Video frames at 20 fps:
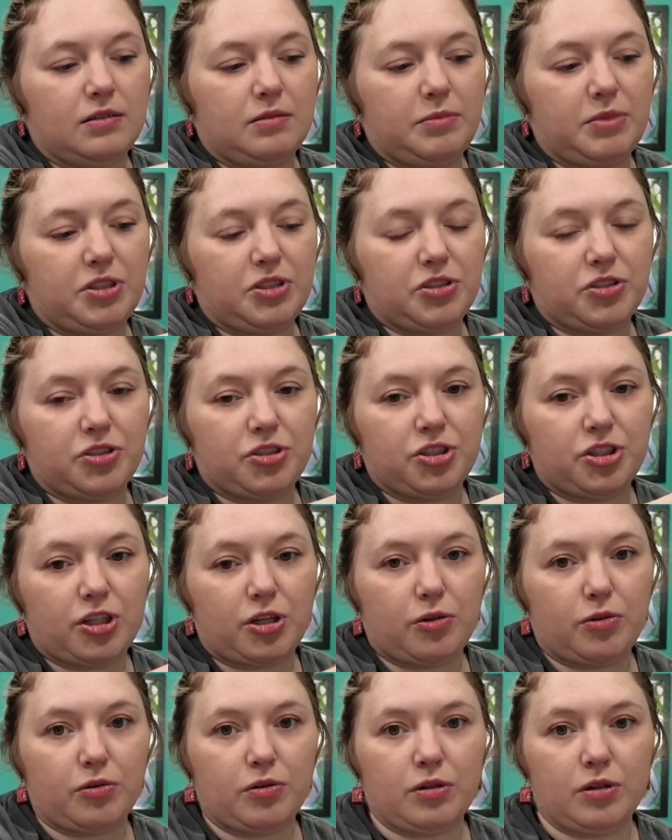Let me just
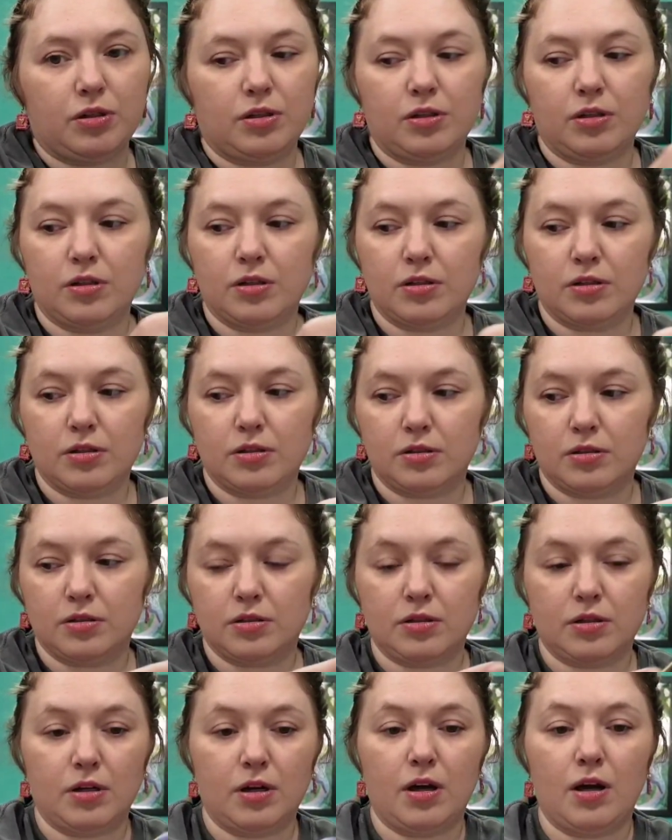show.
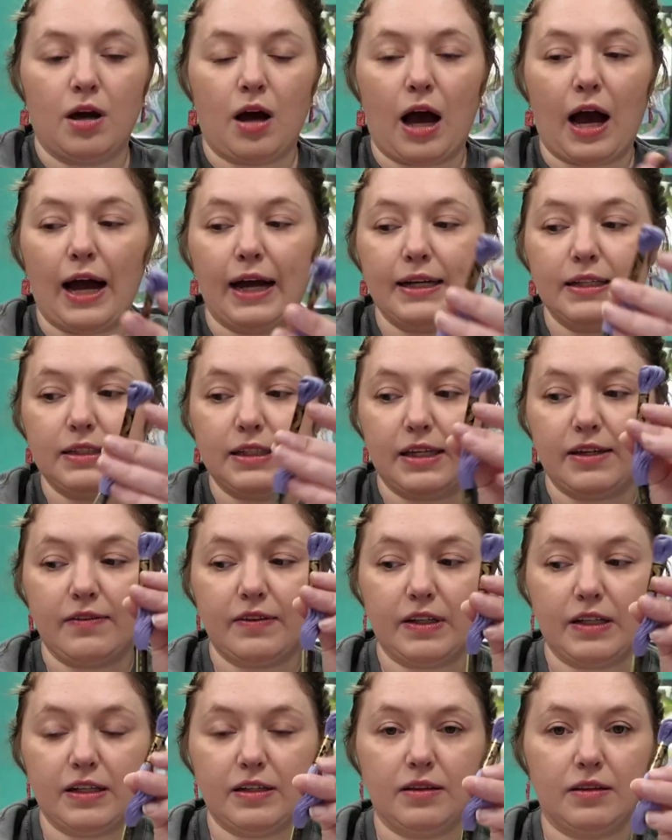I
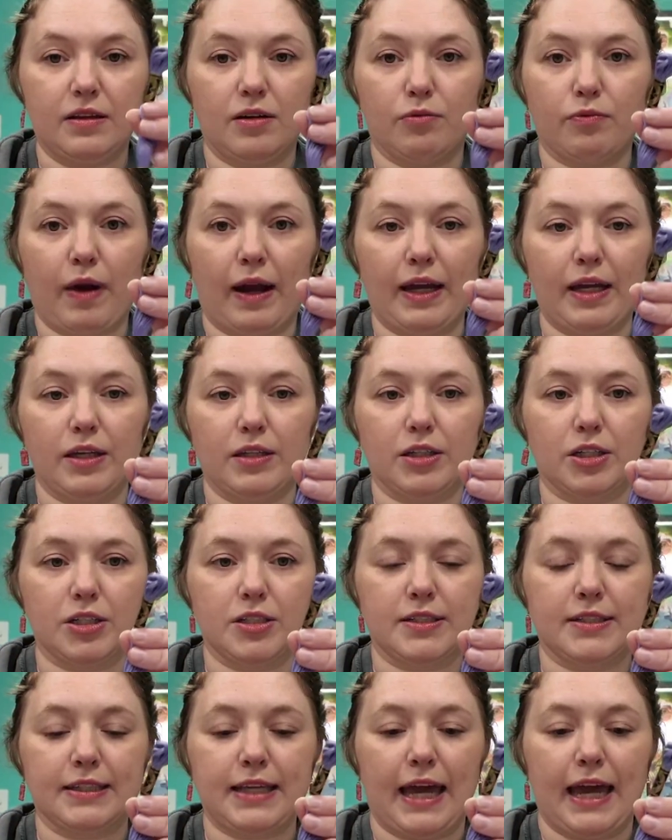leave it in the
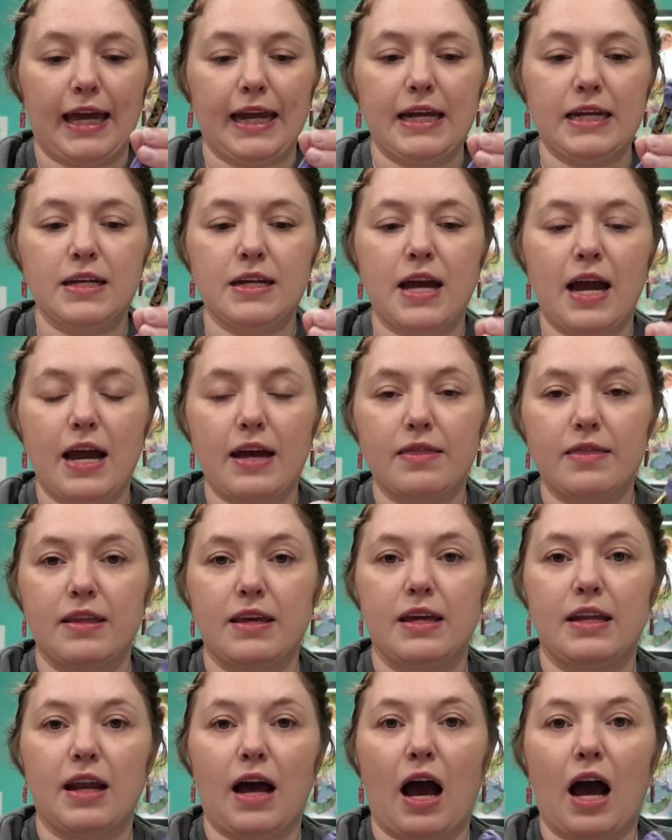regular skein and
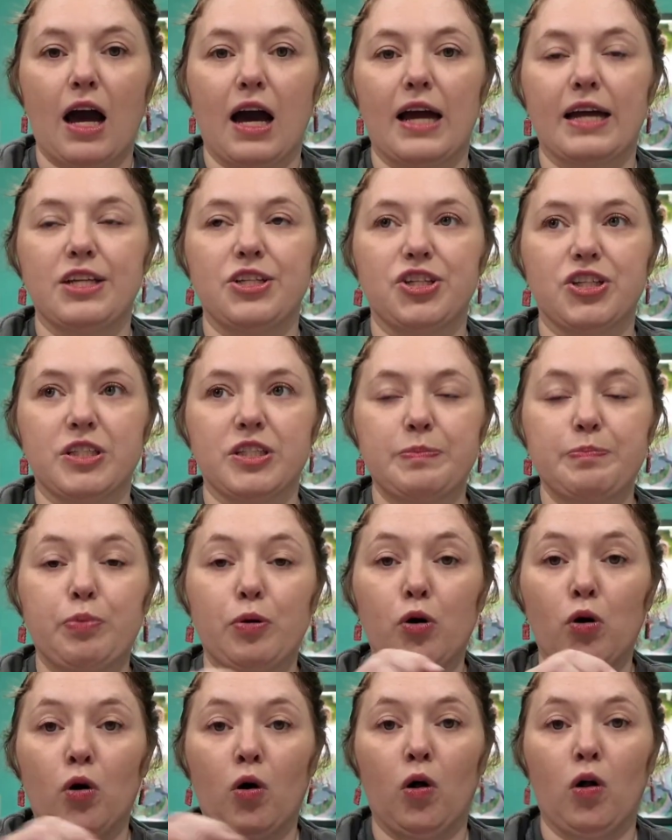then I just
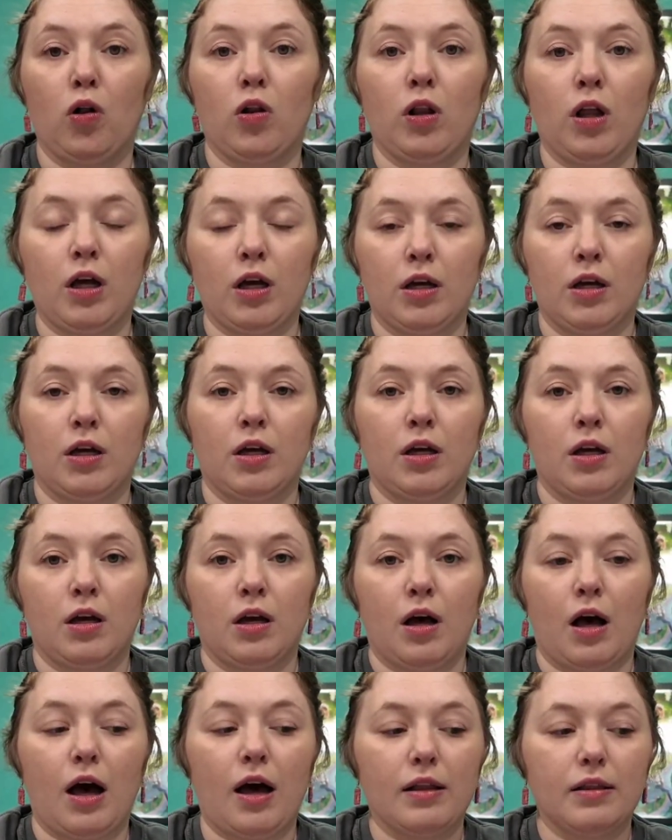pull
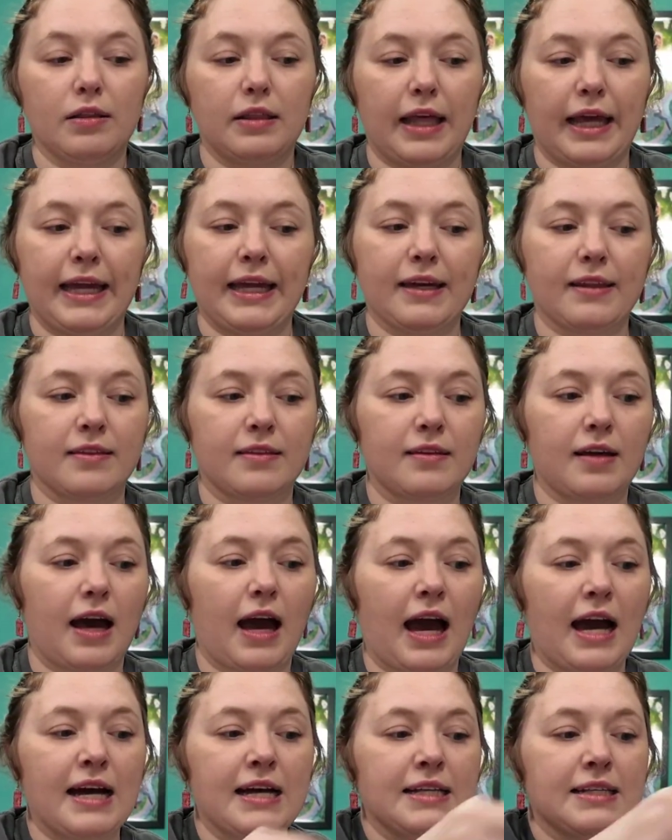a length
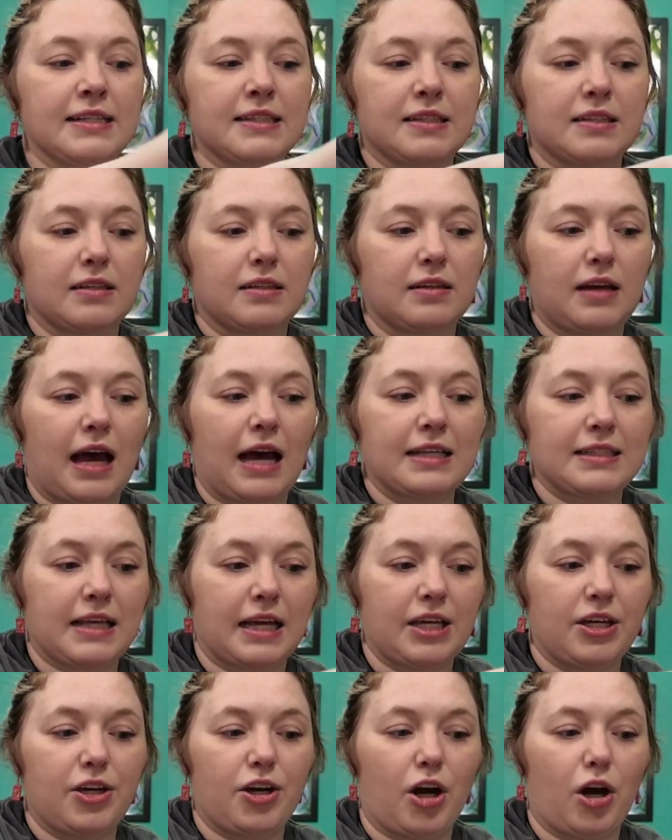as
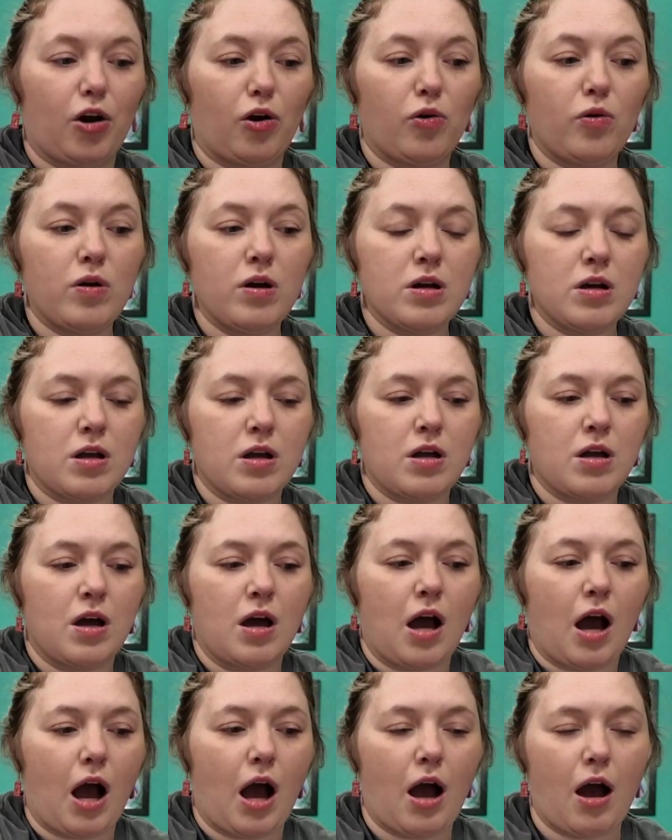I go.
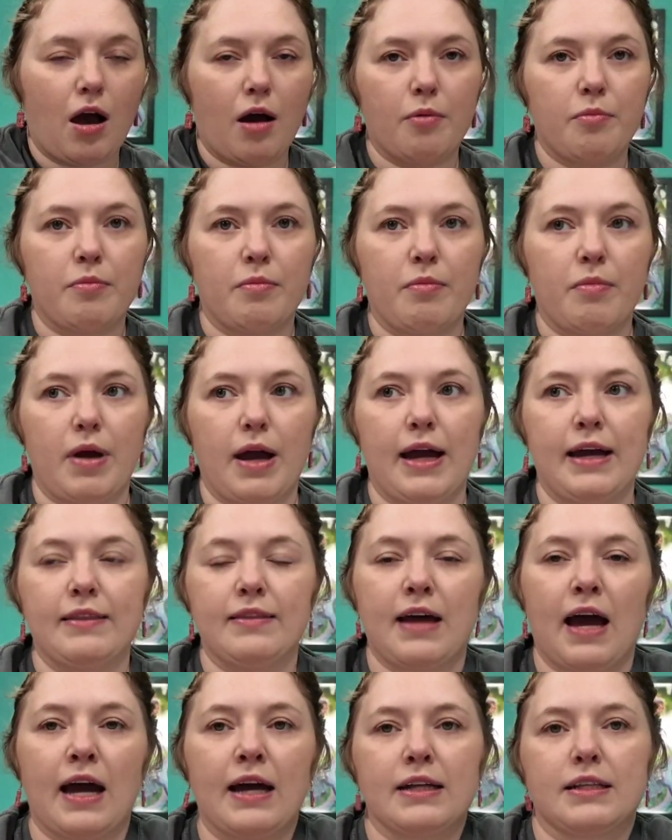And
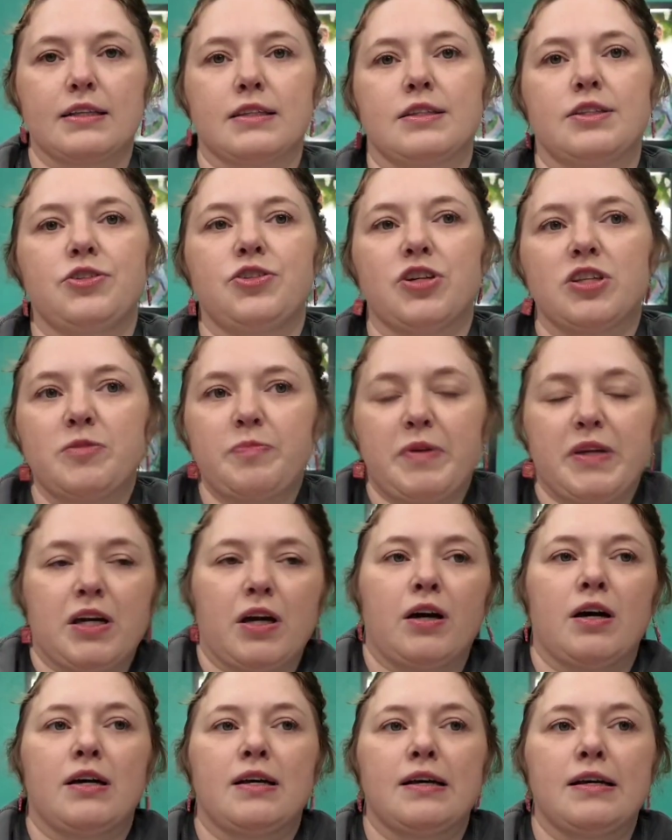that's just
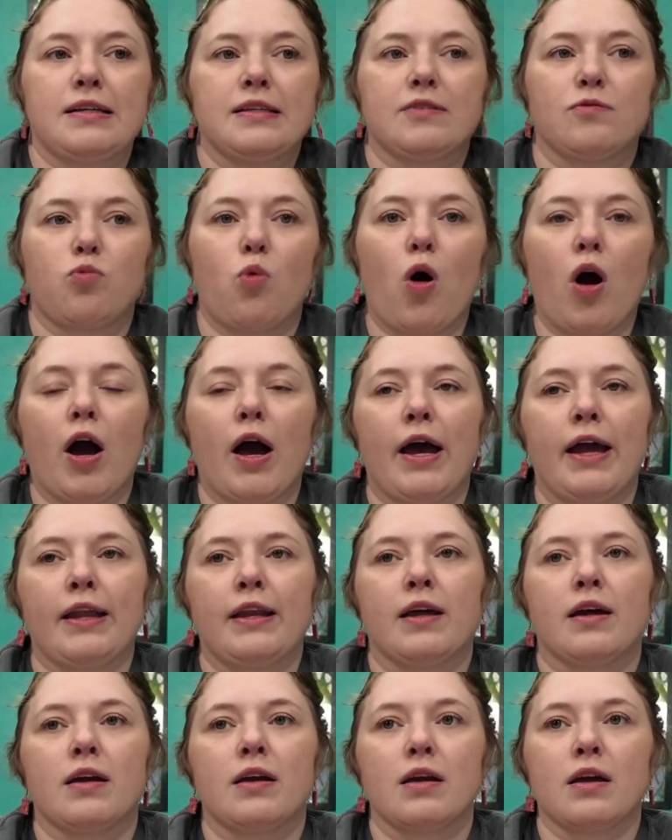because,
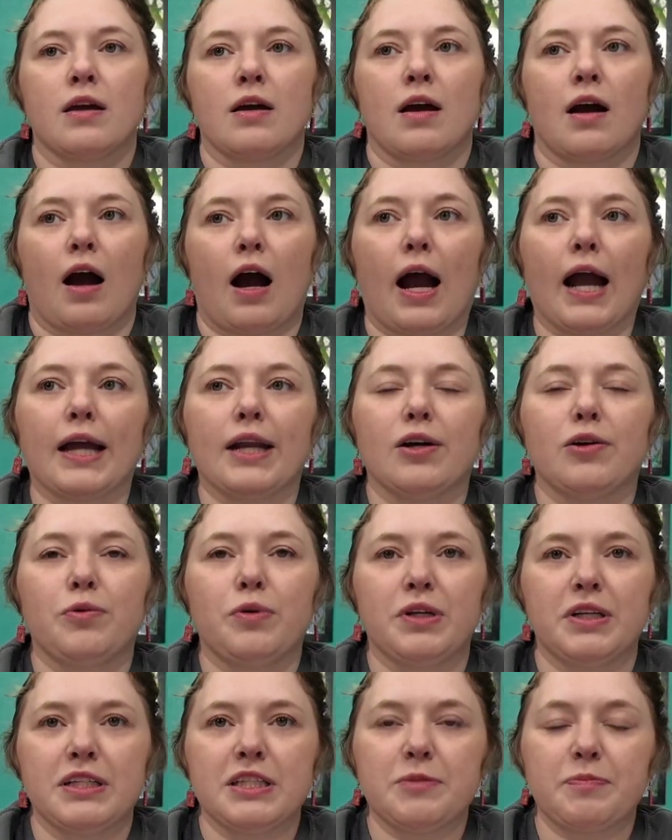one, I don't
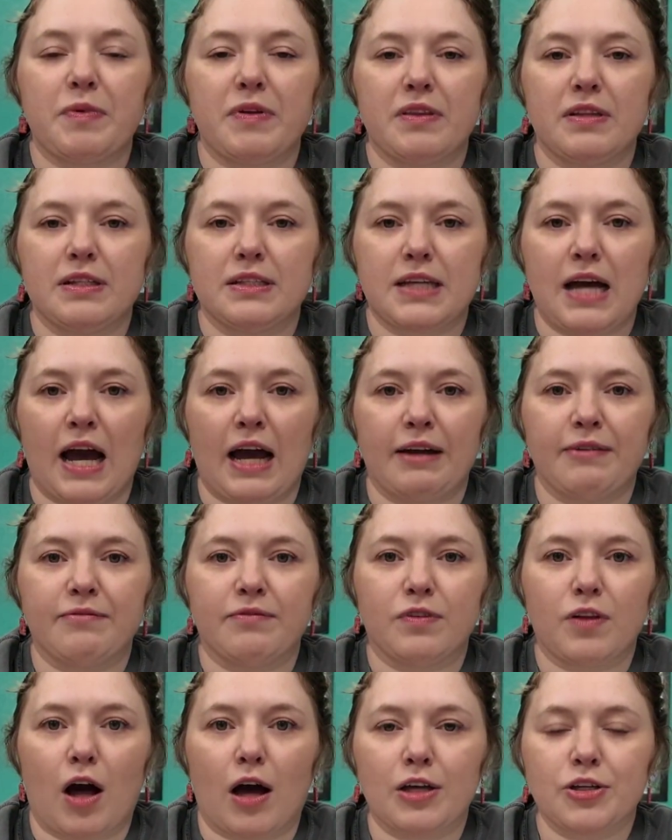want to spend the time
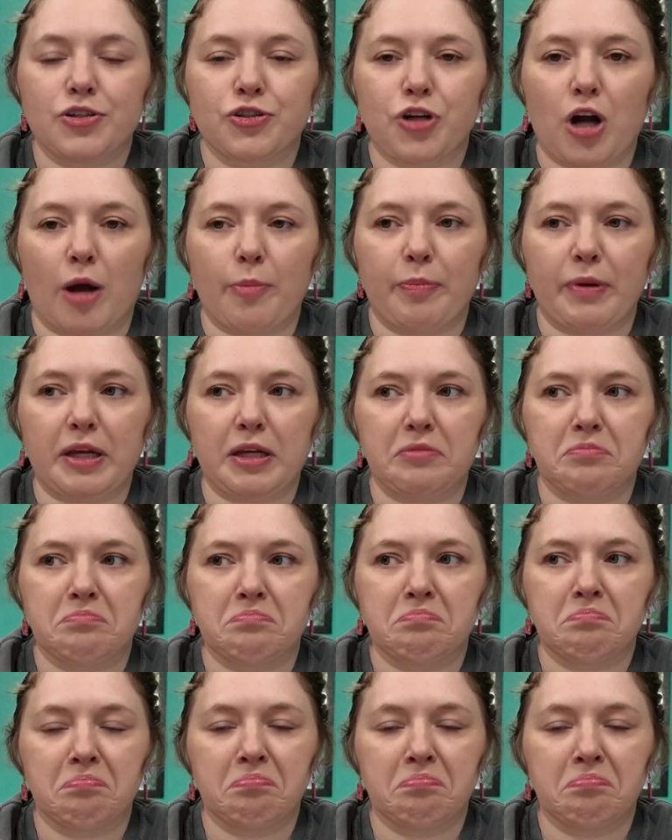floss dropping